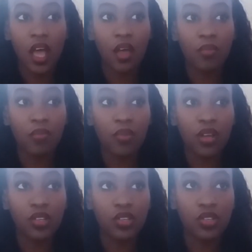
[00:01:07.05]
2
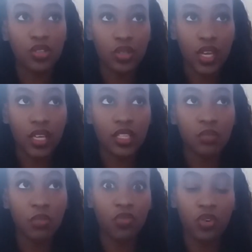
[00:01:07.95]

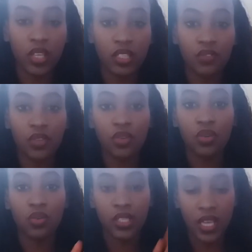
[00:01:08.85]
days before the
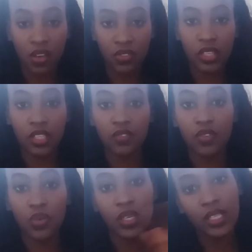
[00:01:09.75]
interview, the day of the
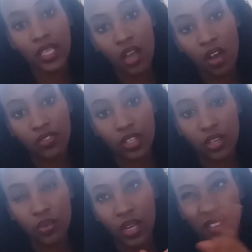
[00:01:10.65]
interview, and the day
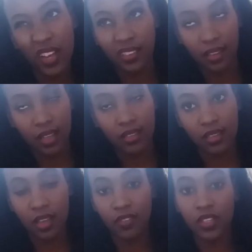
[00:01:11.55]
after. We left like the
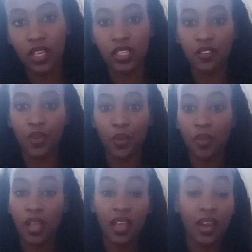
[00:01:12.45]
next day after the interview.
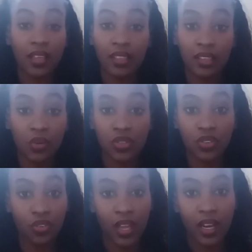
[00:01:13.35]
And I think that was
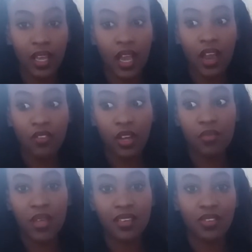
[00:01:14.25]
great. Like I
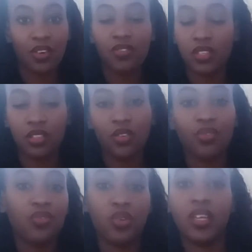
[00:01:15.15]
recommend, obviously
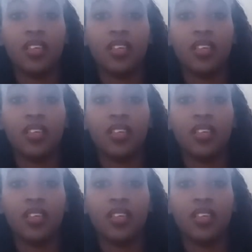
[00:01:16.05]
not 4